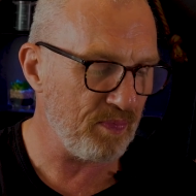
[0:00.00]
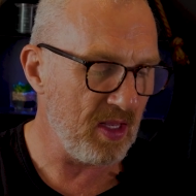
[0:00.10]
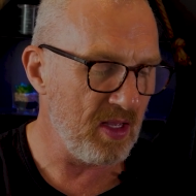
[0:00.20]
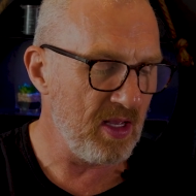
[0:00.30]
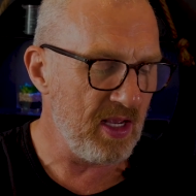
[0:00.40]

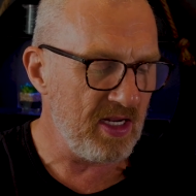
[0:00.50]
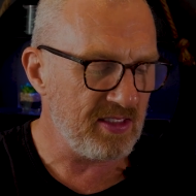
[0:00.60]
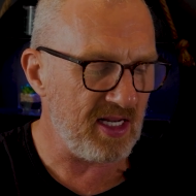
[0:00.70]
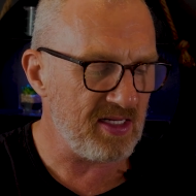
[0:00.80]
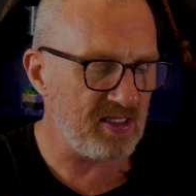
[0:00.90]

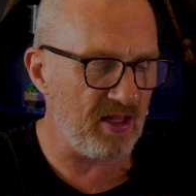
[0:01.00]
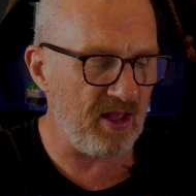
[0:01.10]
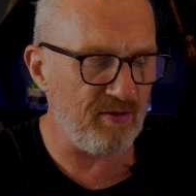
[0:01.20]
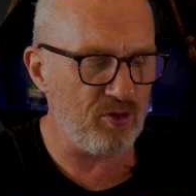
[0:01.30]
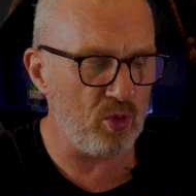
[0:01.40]
It says
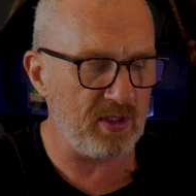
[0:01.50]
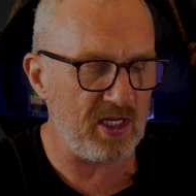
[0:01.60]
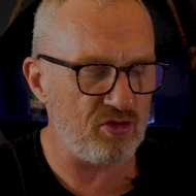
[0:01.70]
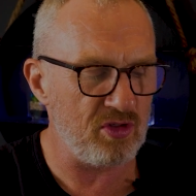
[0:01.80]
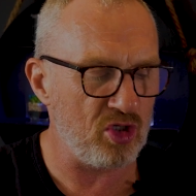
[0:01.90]
that fuel
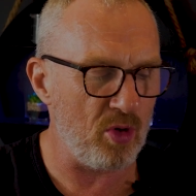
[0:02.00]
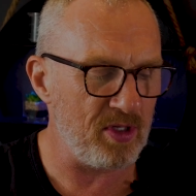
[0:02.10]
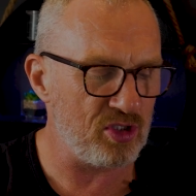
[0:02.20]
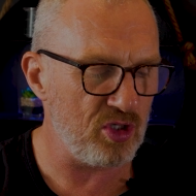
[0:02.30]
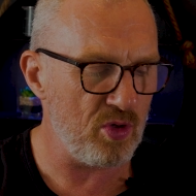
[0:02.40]
data is
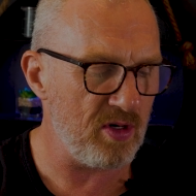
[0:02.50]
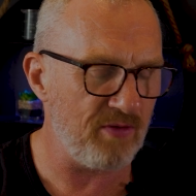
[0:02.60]
coming soon.